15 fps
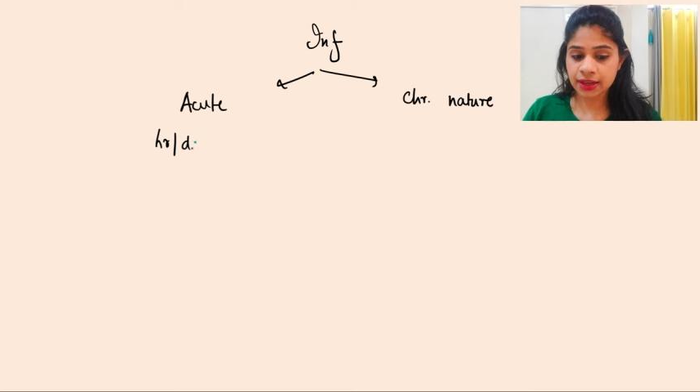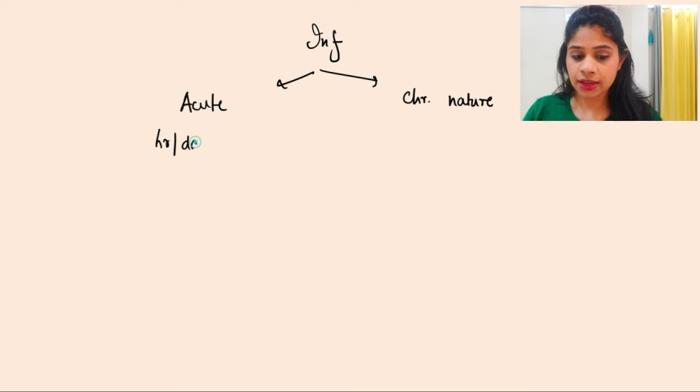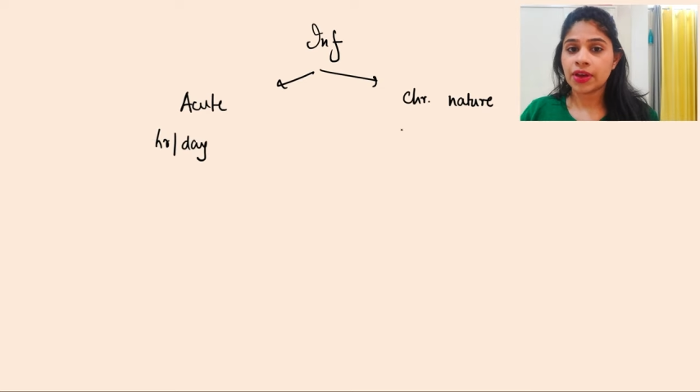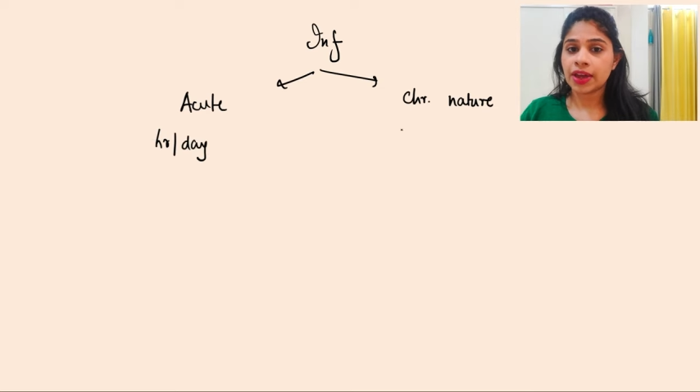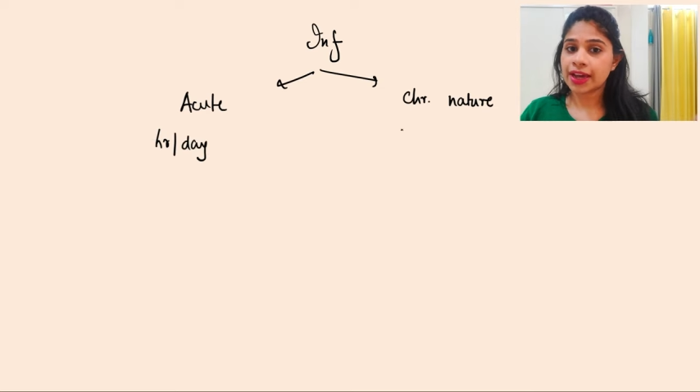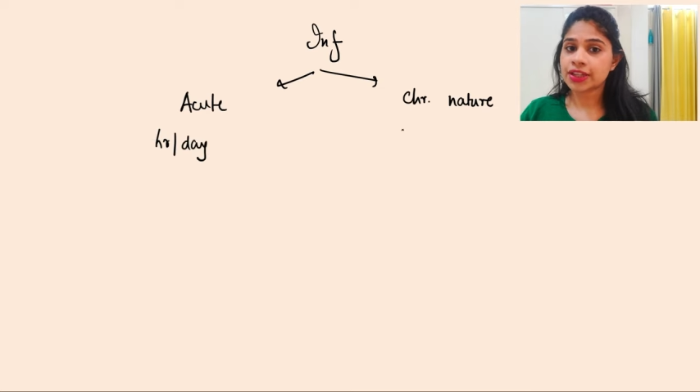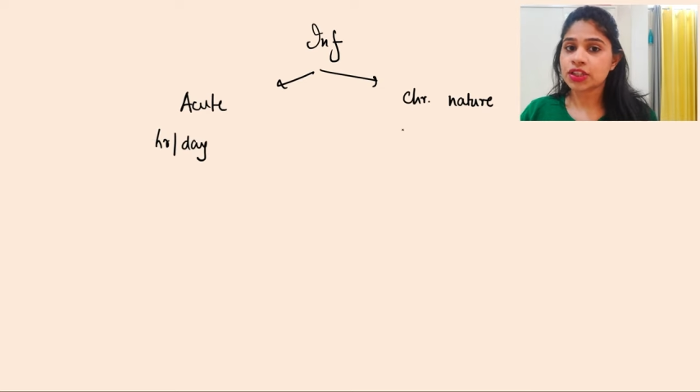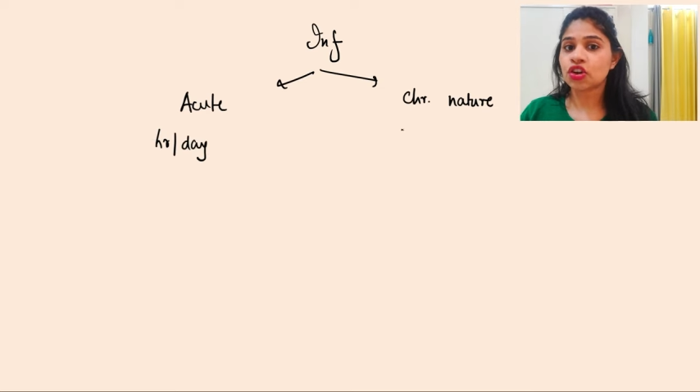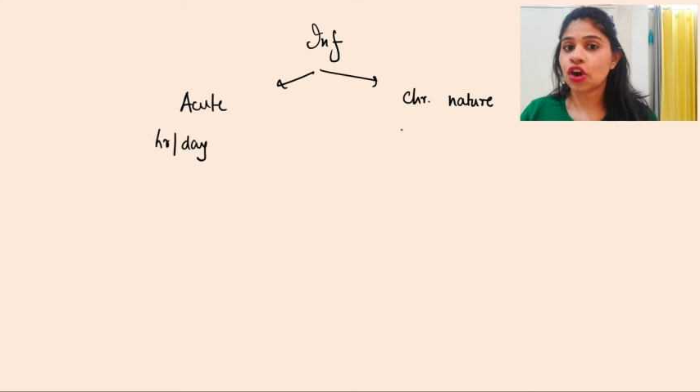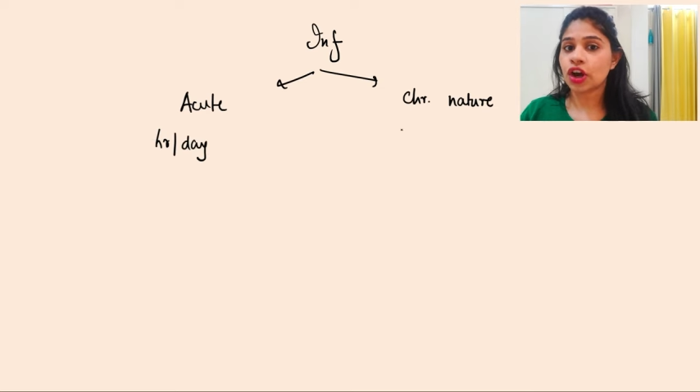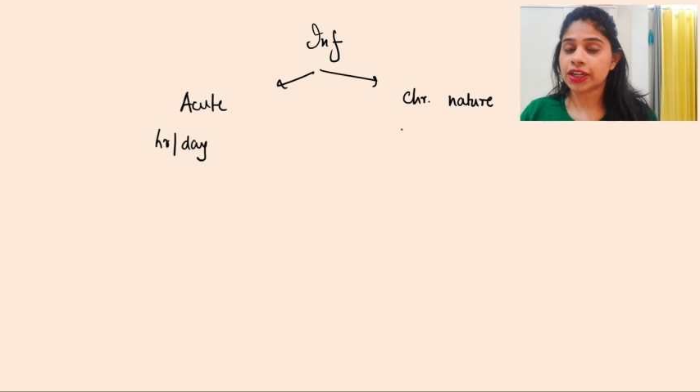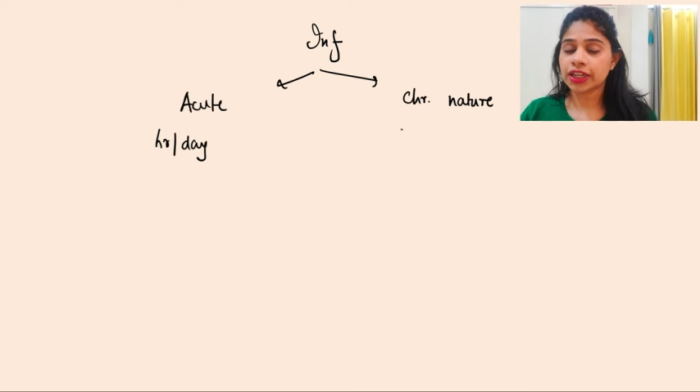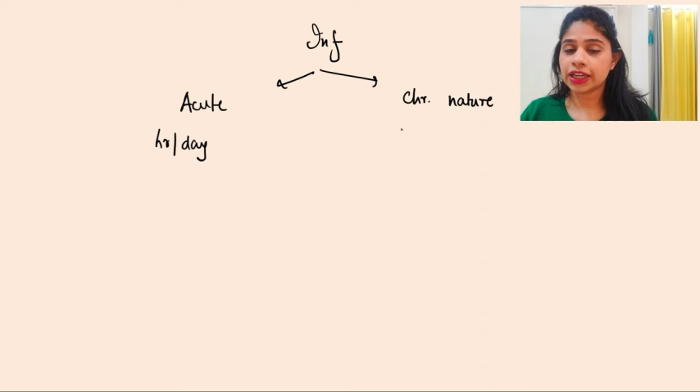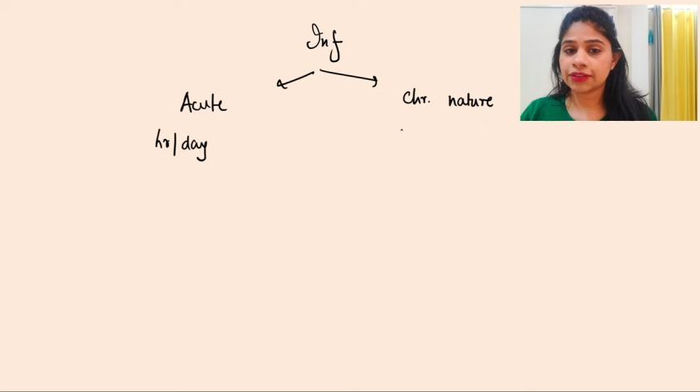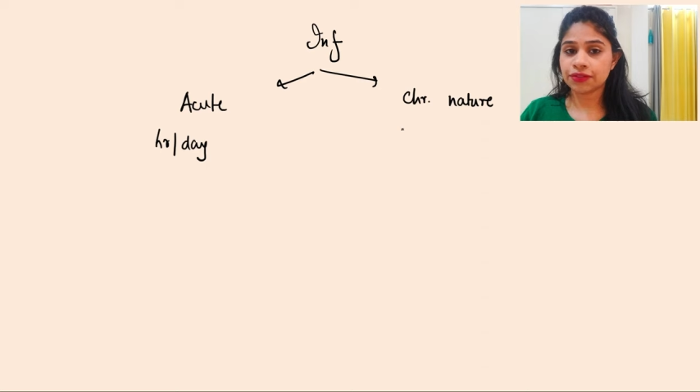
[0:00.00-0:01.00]
whereas
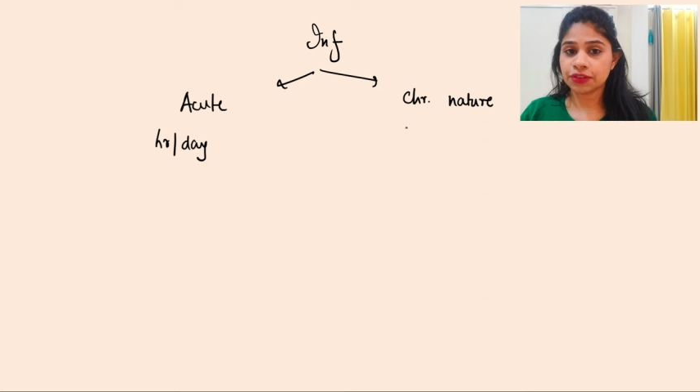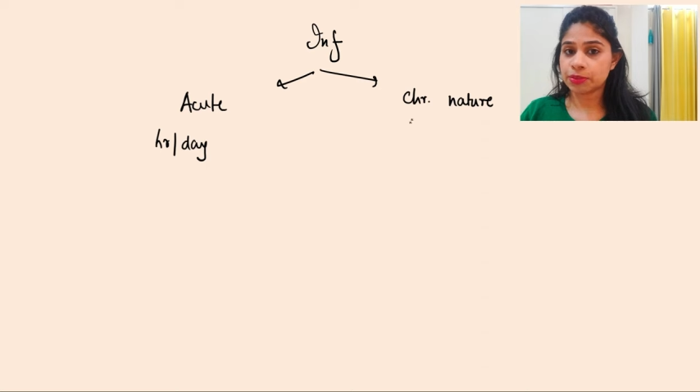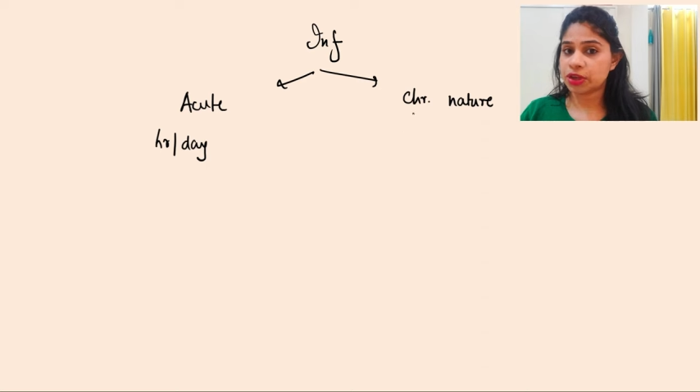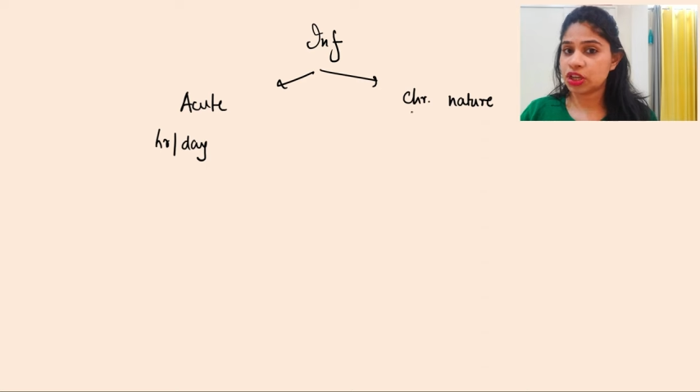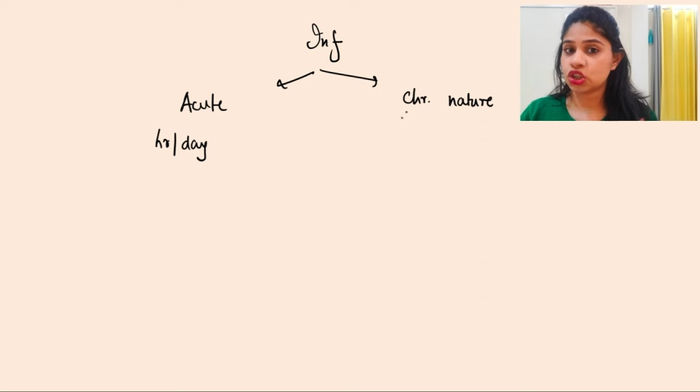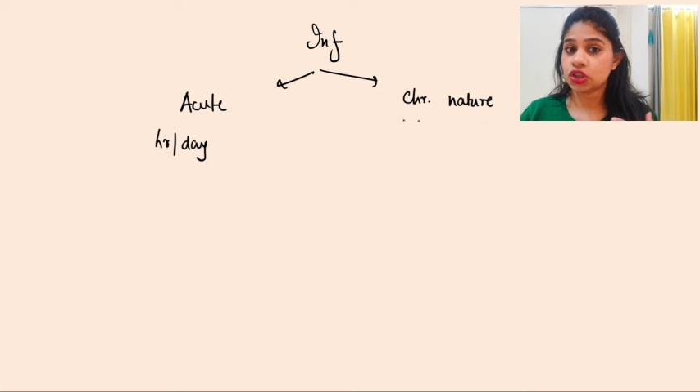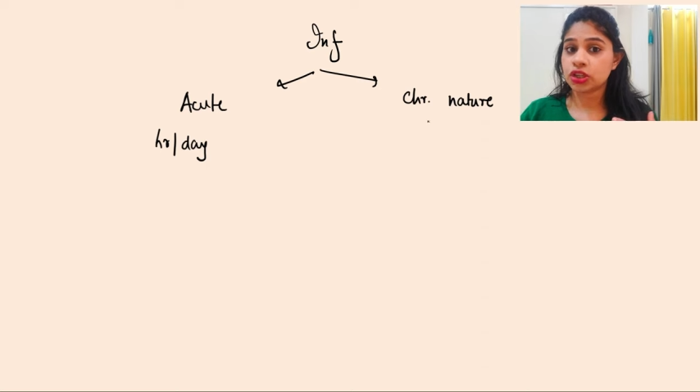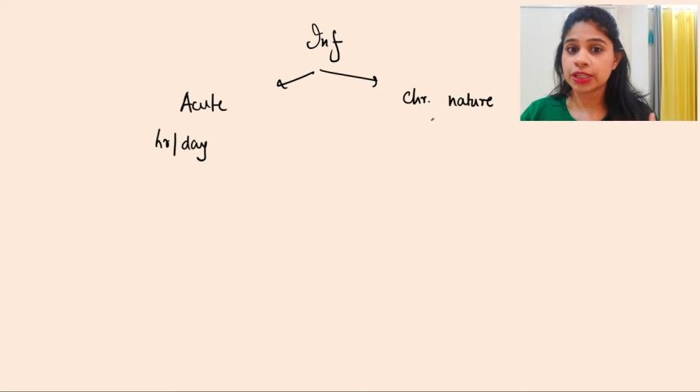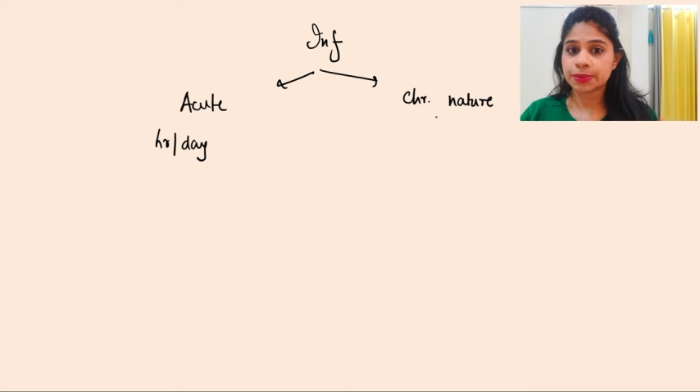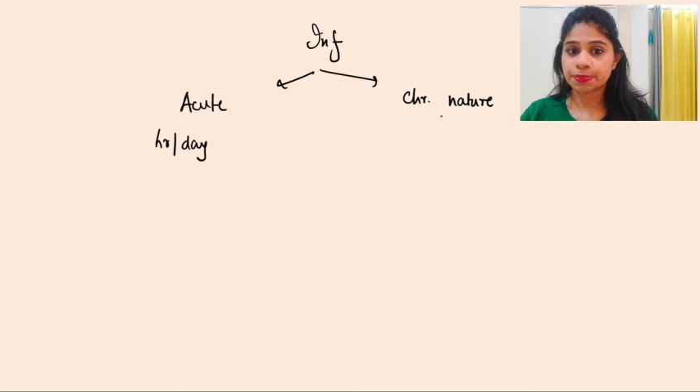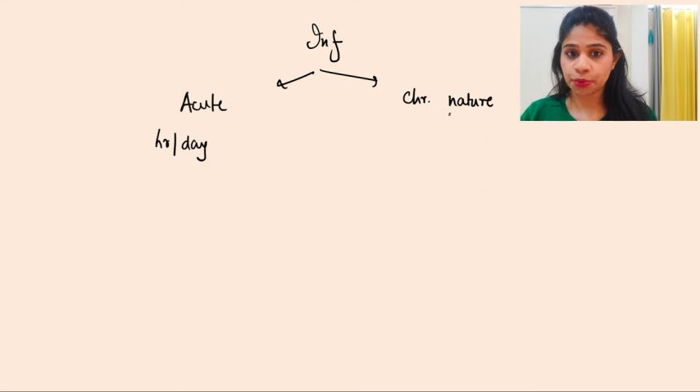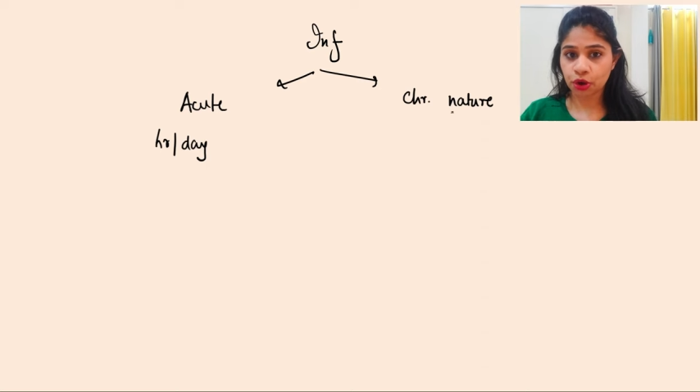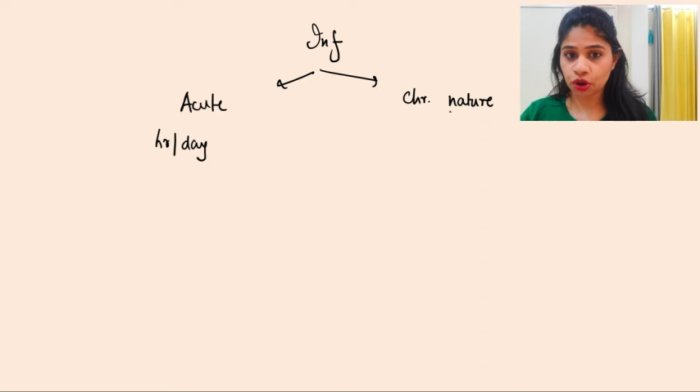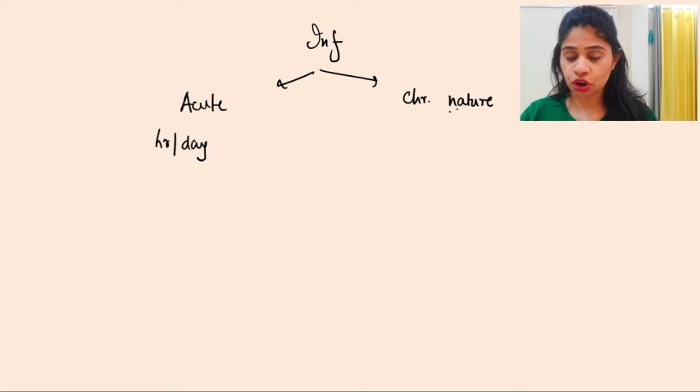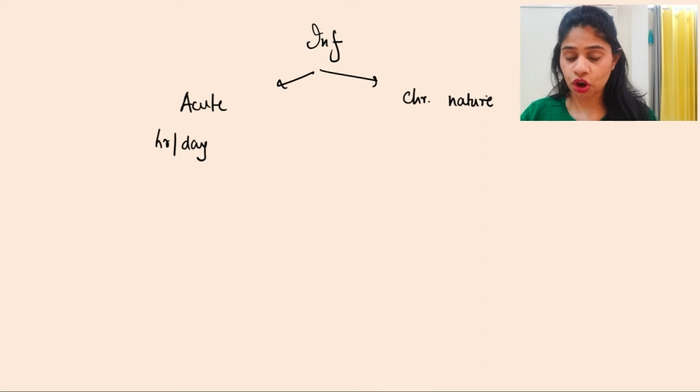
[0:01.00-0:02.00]
chronic inflammation is
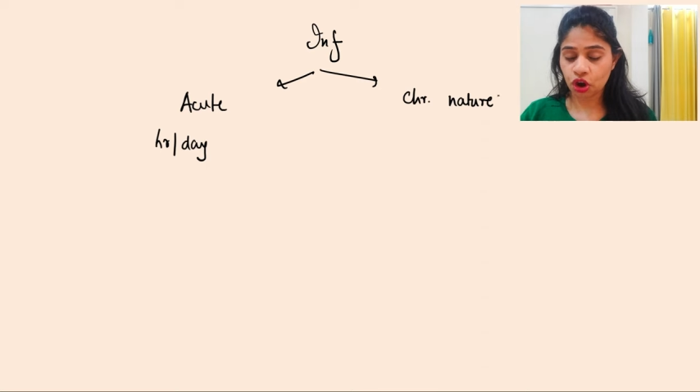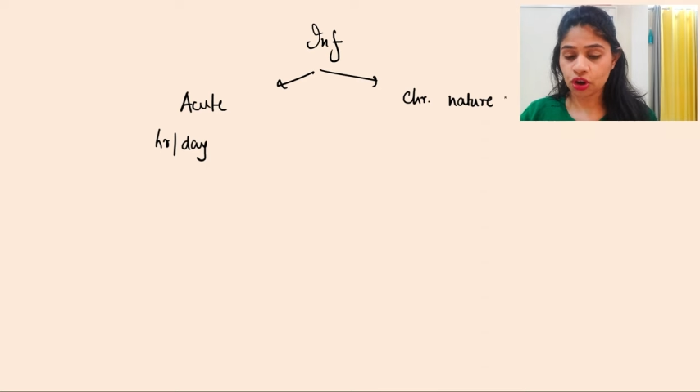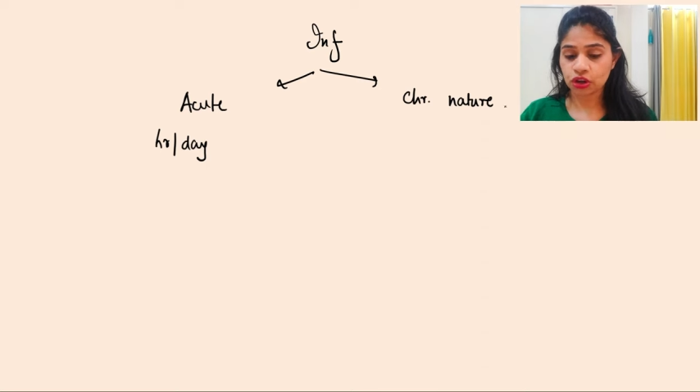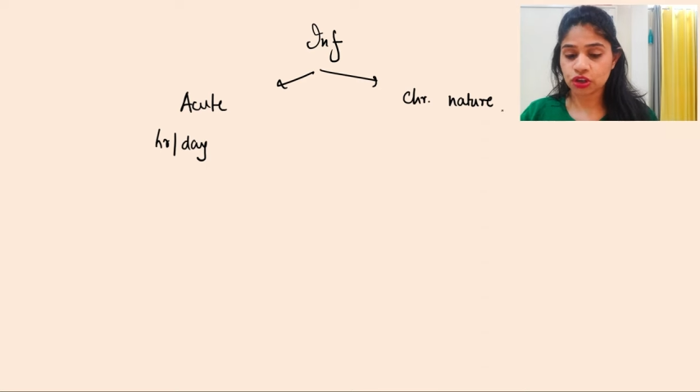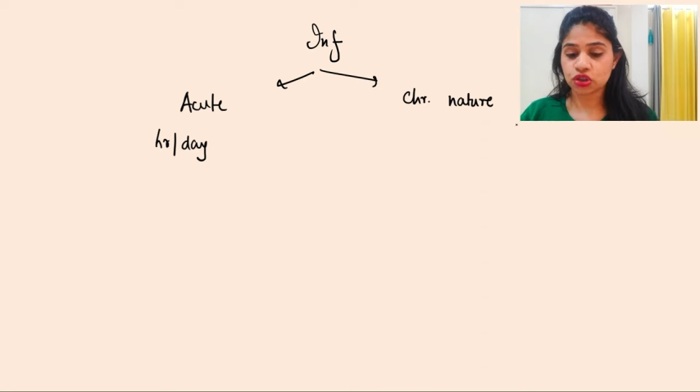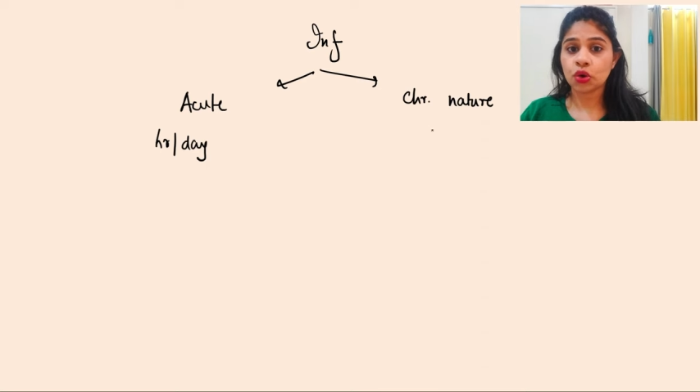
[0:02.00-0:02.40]
prolonged,